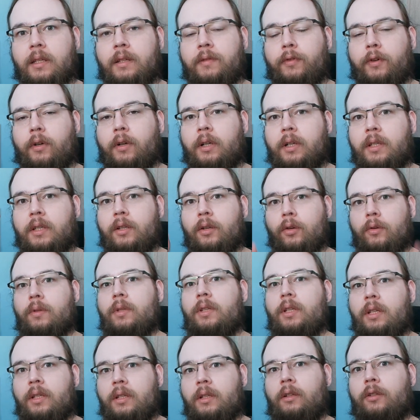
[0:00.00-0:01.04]
as far as
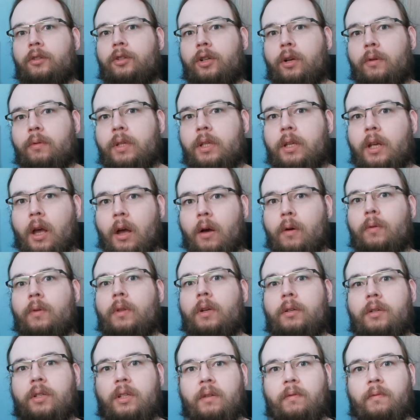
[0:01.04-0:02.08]
non-seasonal shows
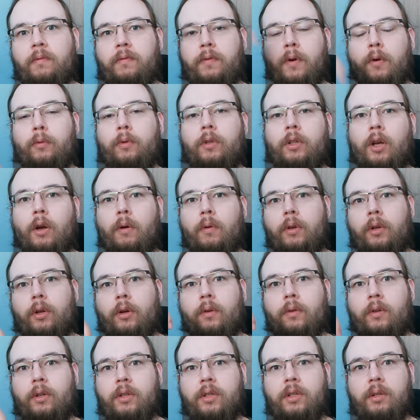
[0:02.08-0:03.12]
go, there's a vote going
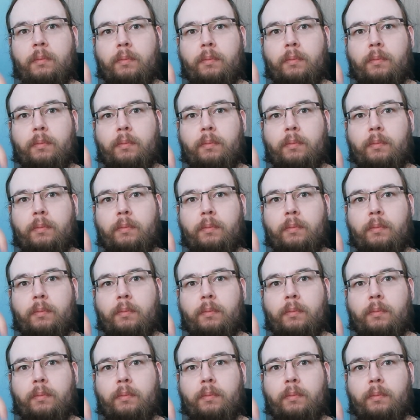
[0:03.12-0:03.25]
on.